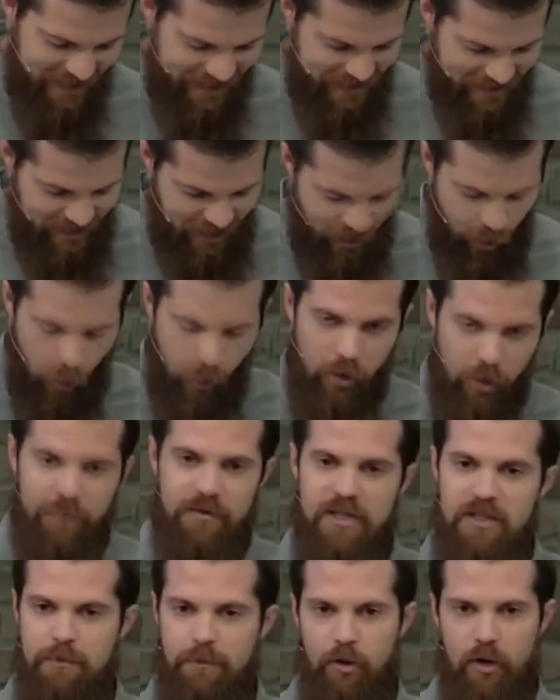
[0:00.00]
that all of
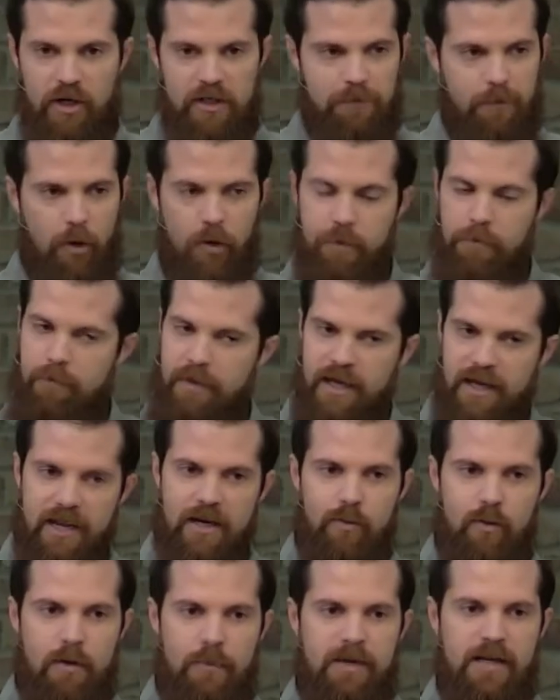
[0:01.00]
these books, both men
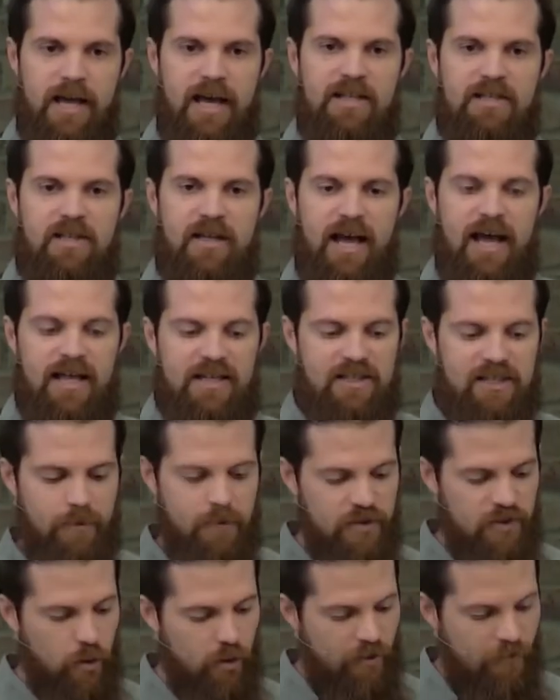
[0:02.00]
and women, had
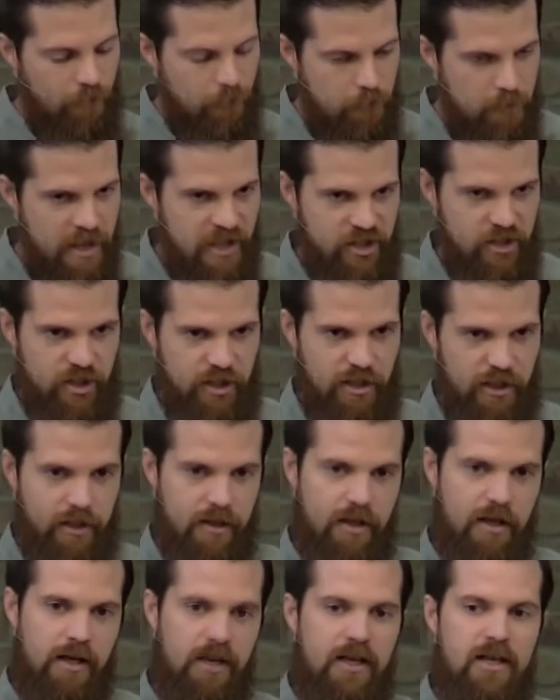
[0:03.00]
some sort of mission,
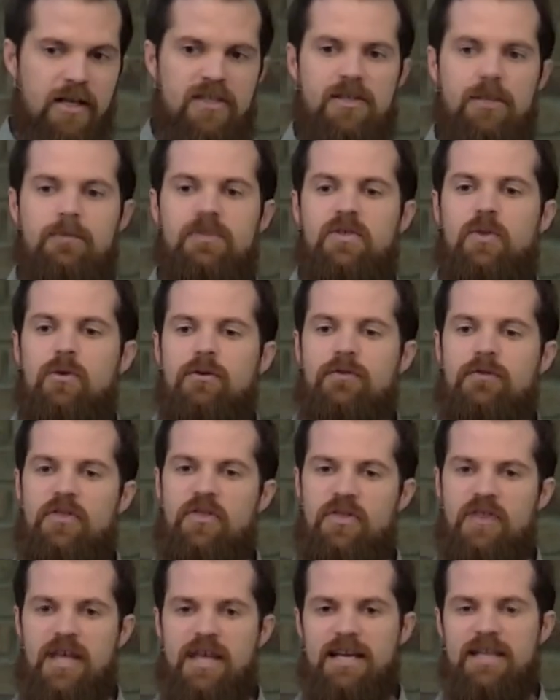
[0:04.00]
some sort of
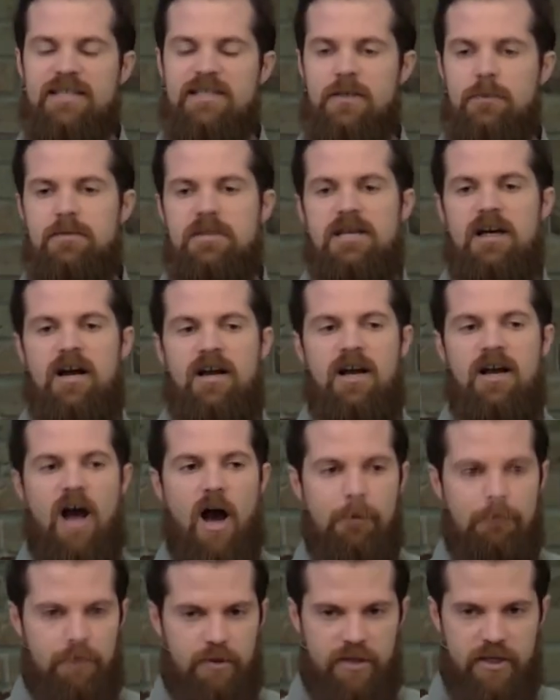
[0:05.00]
thing to be
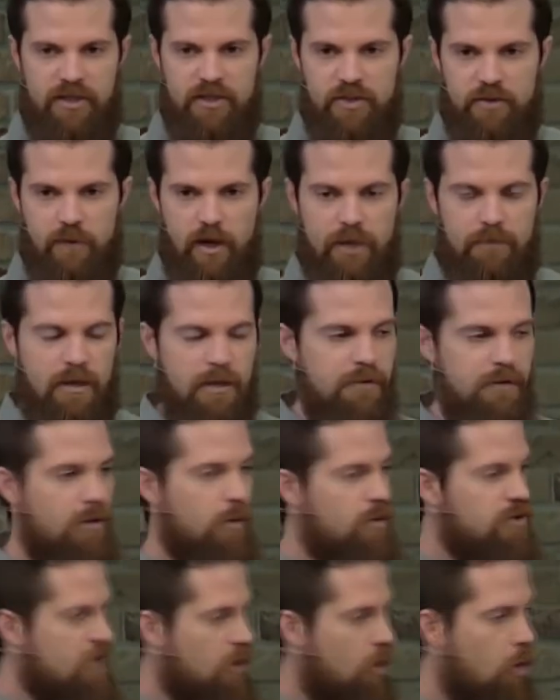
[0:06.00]
accomplished, right? Maybe
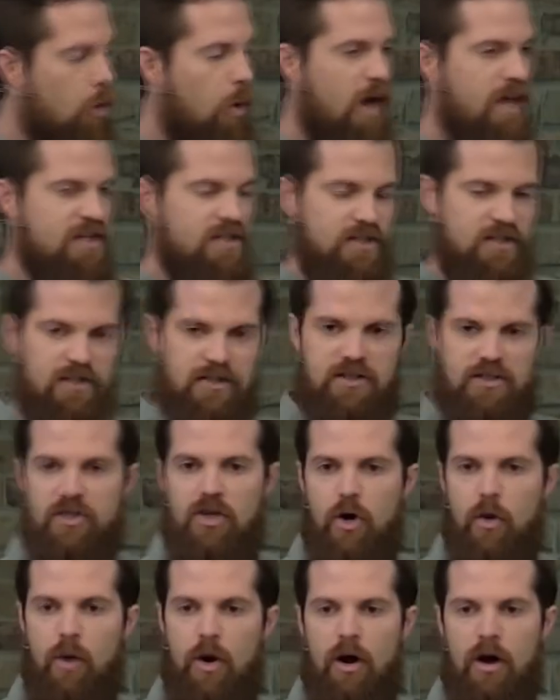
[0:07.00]
there was a quest to
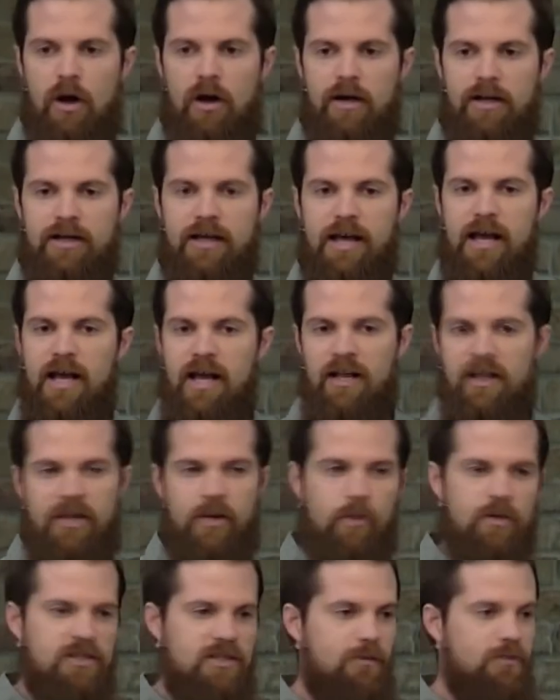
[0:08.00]
go on,
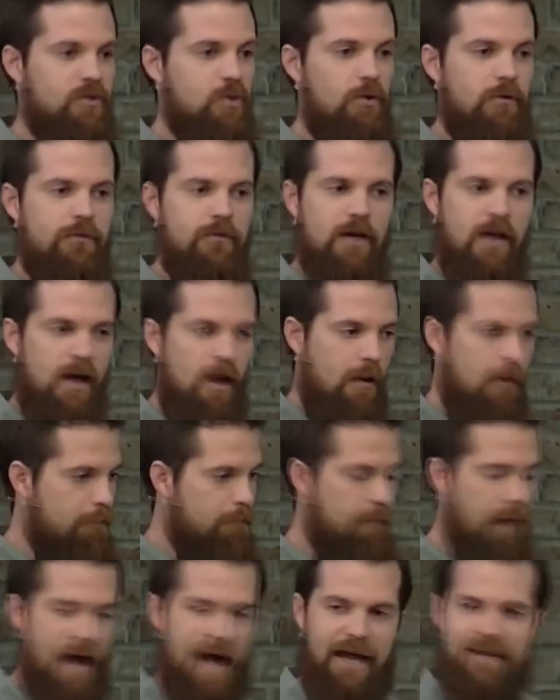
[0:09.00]
there was some sort of
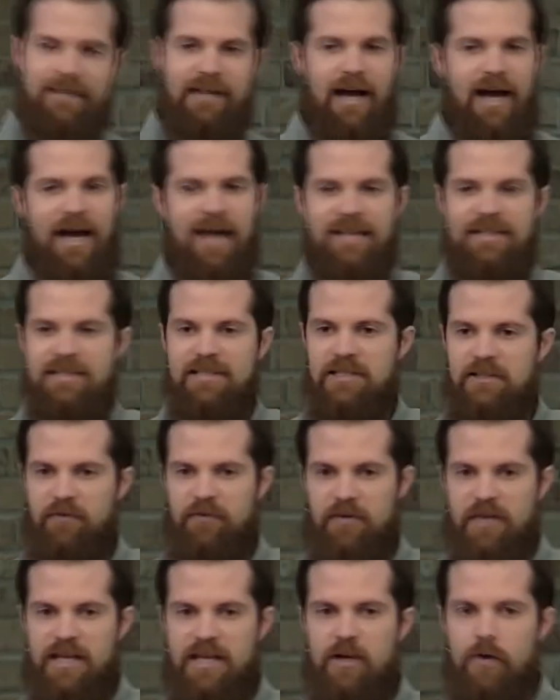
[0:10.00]
bad guy to
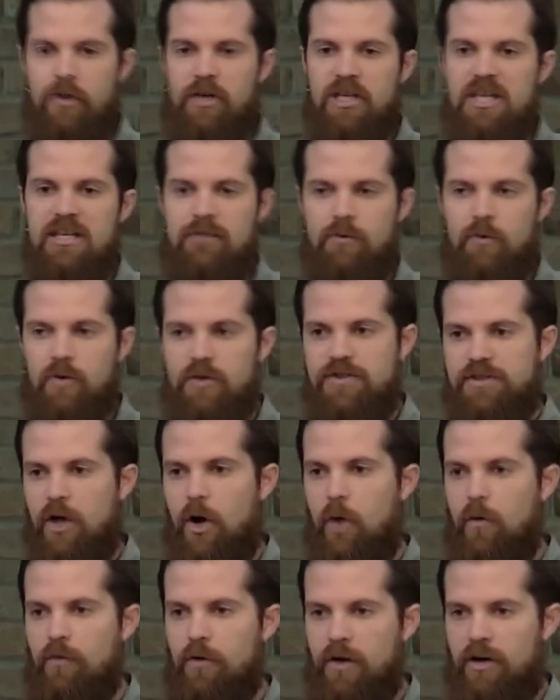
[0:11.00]
defeat or evil to
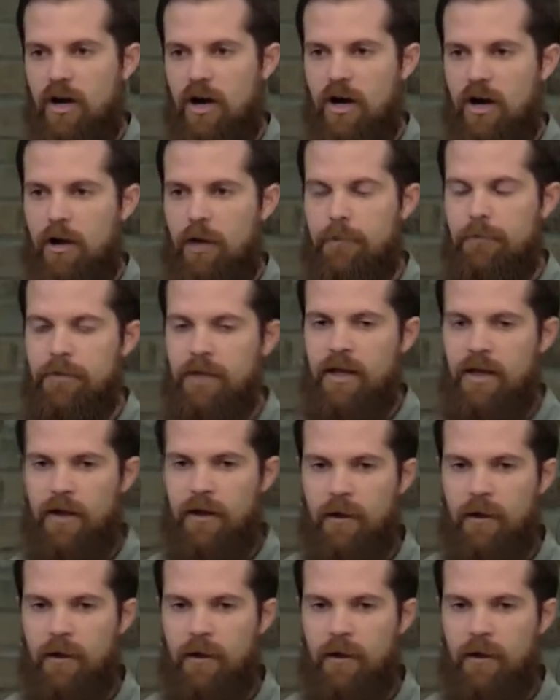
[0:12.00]
overcome.